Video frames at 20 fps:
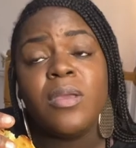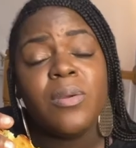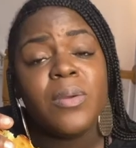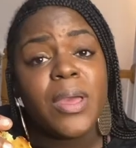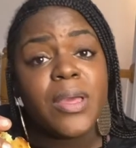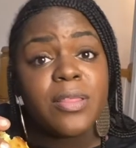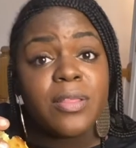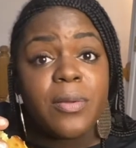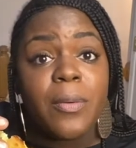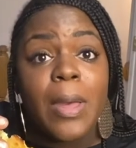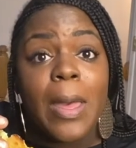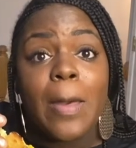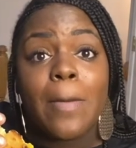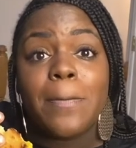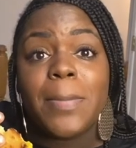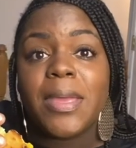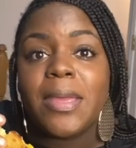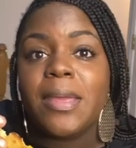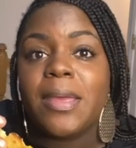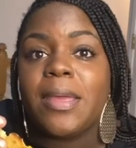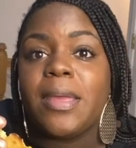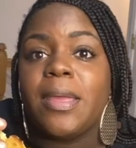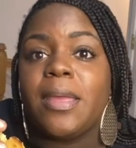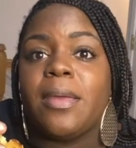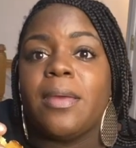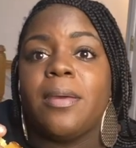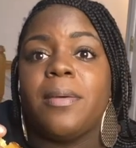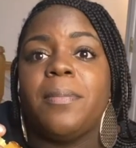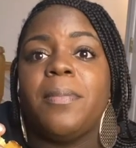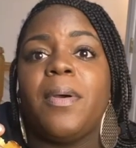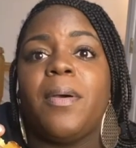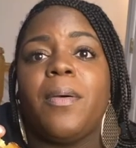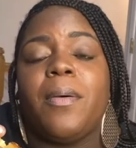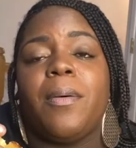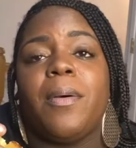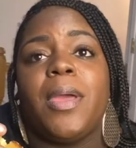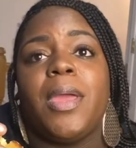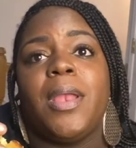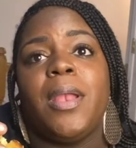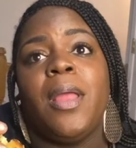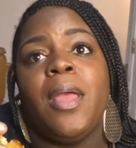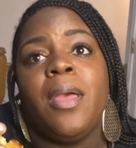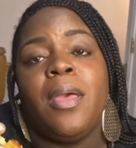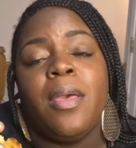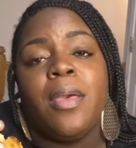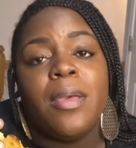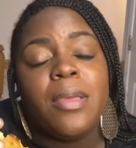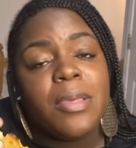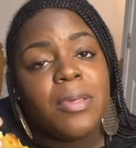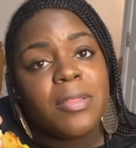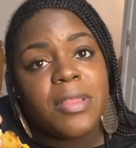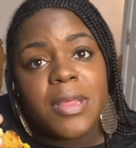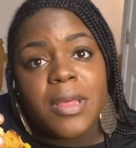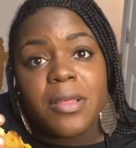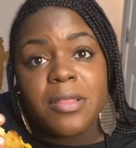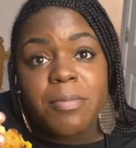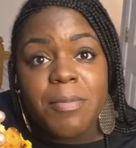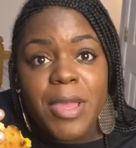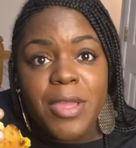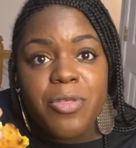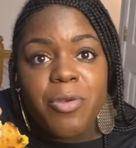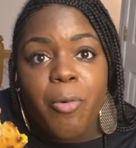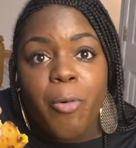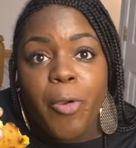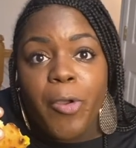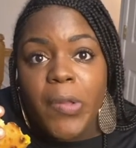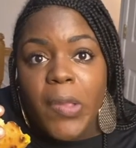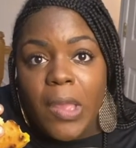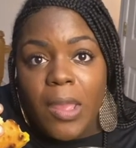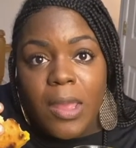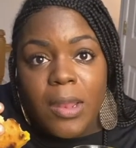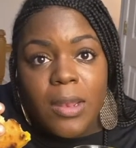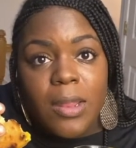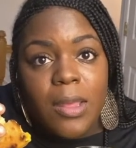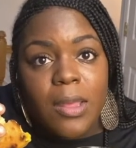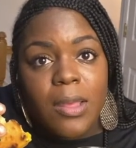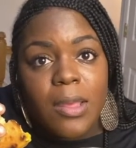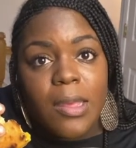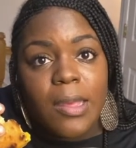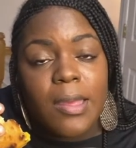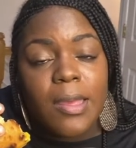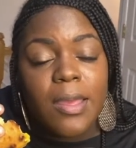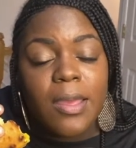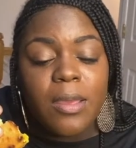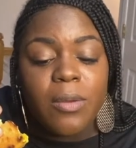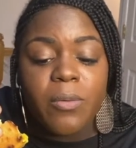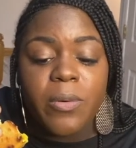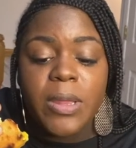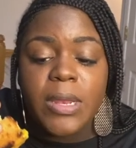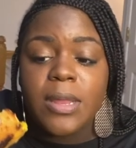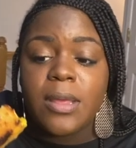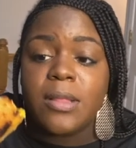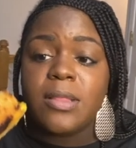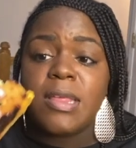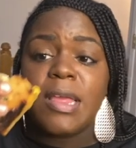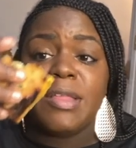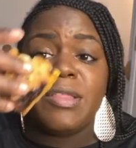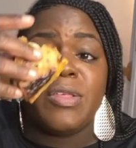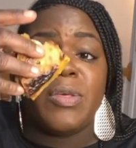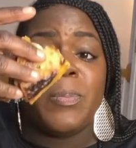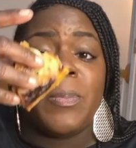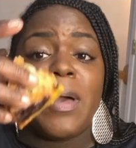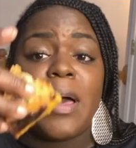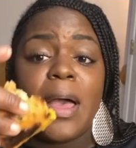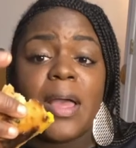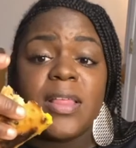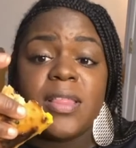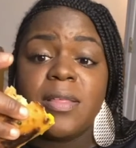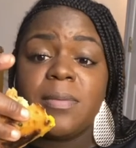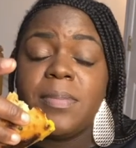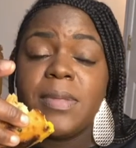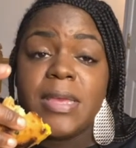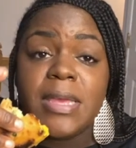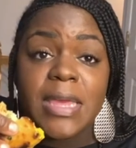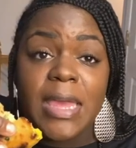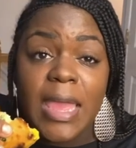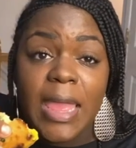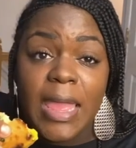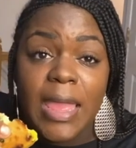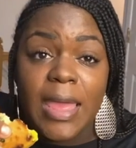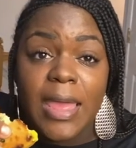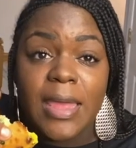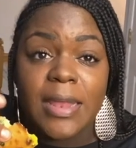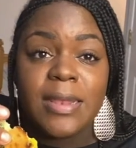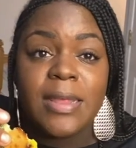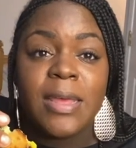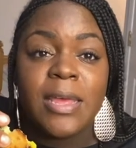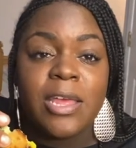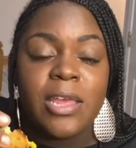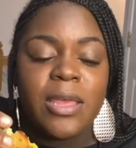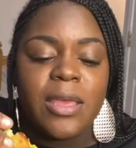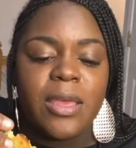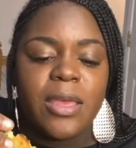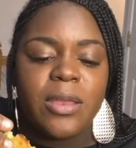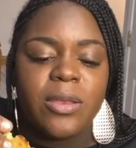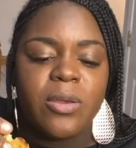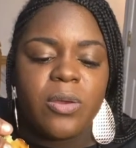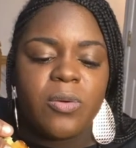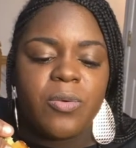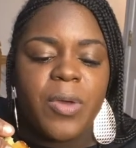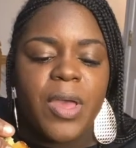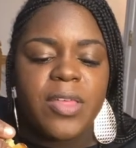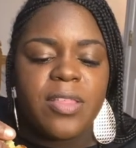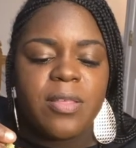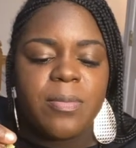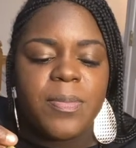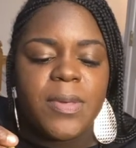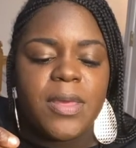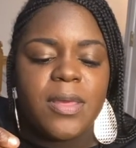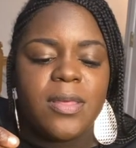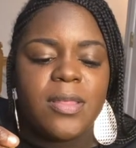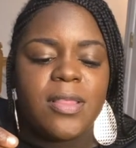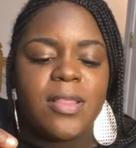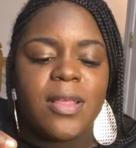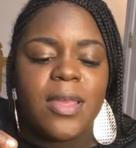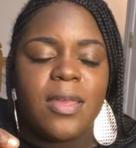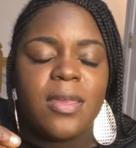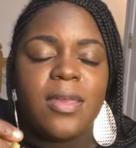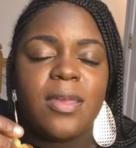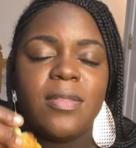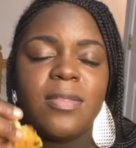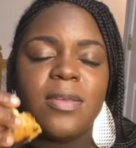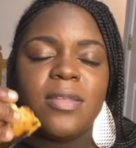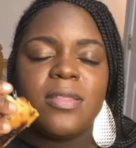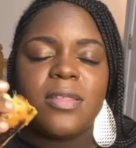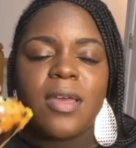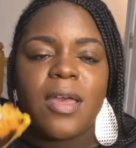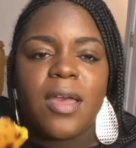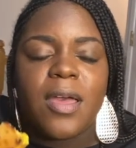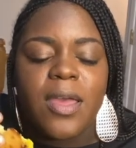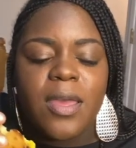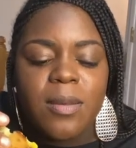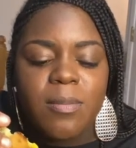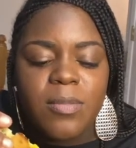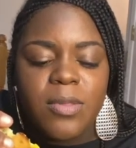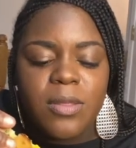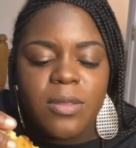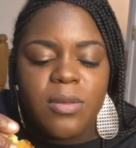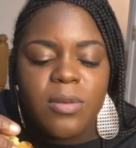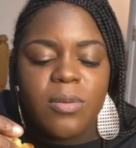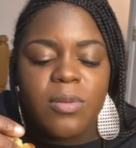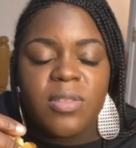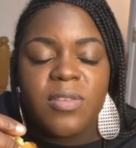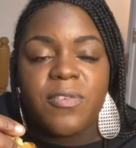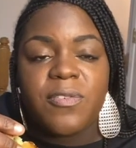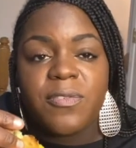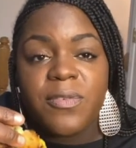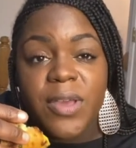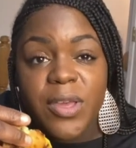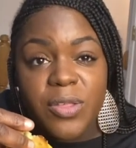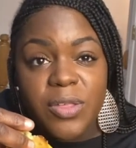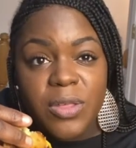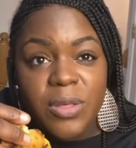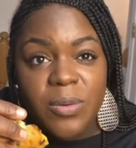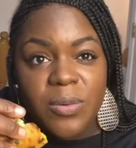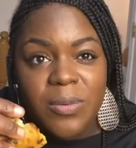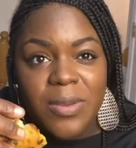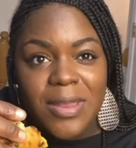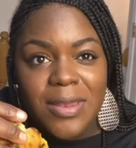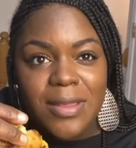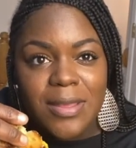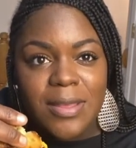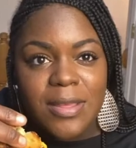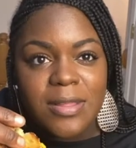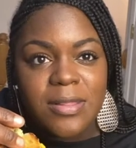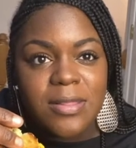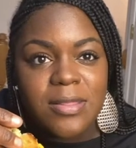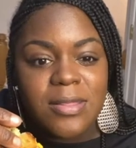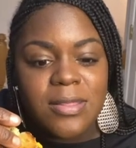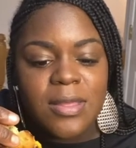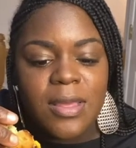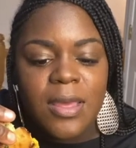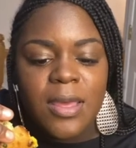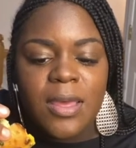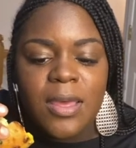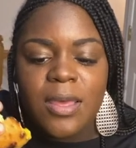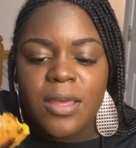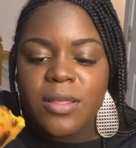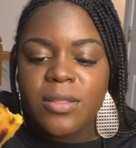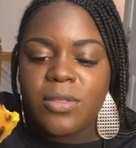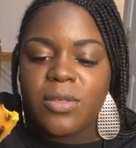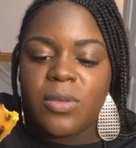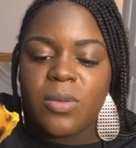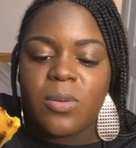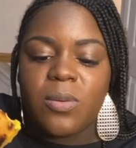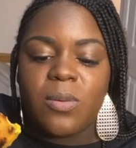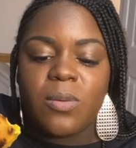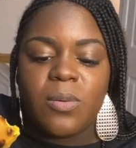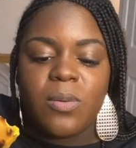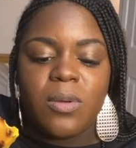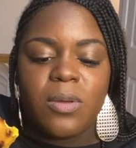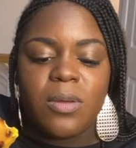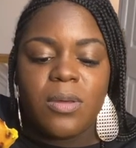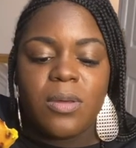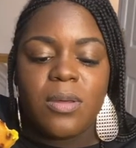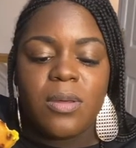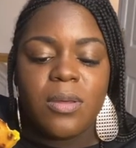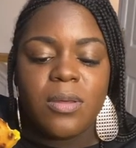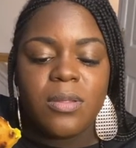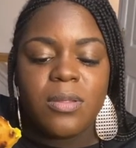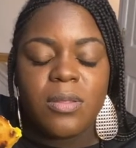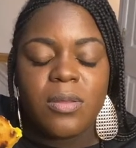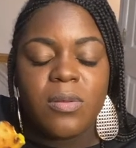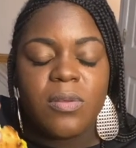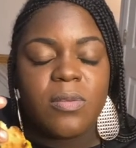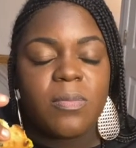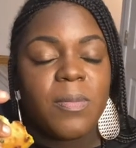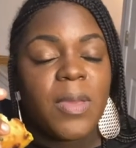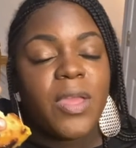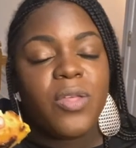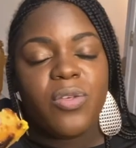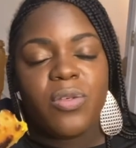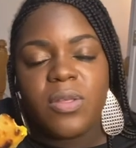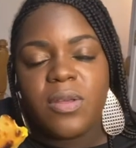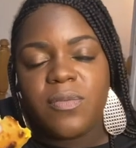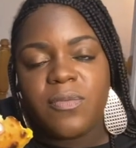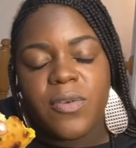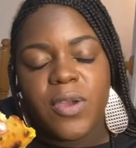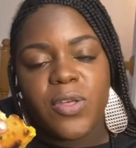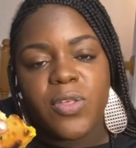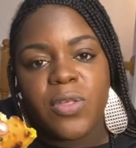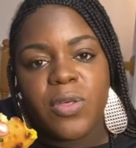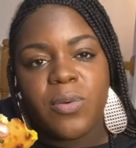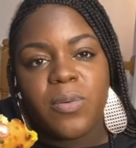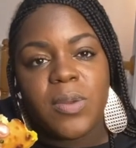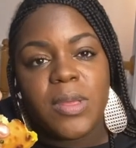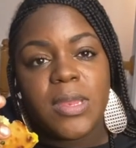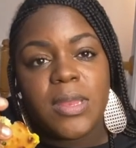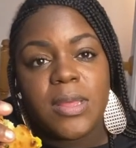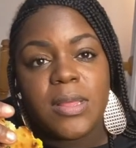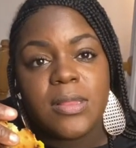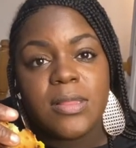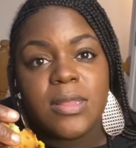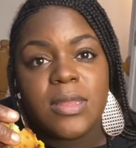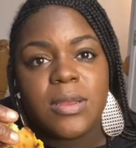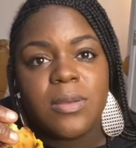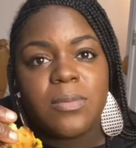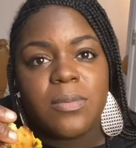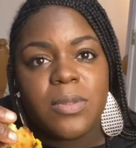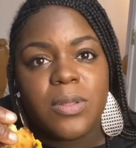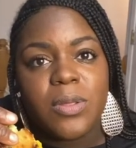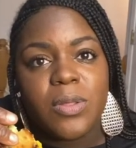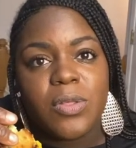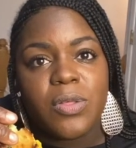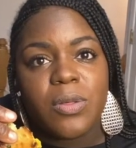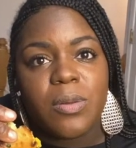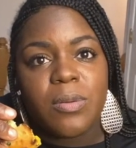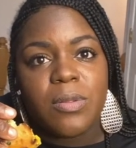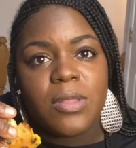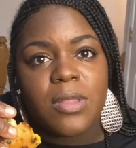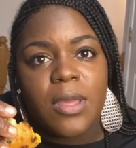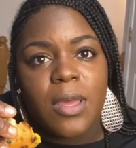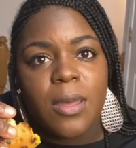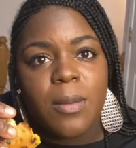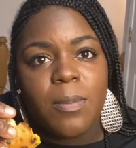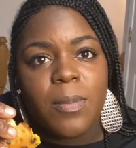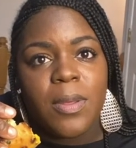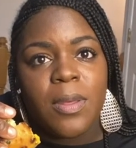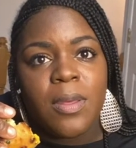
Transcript: guys know how big I am on using as much organic ingredients as you possibly can in your recipes, taking the time to use fresh ingredients, to, to use majorly fresh ingredients, and it really shows up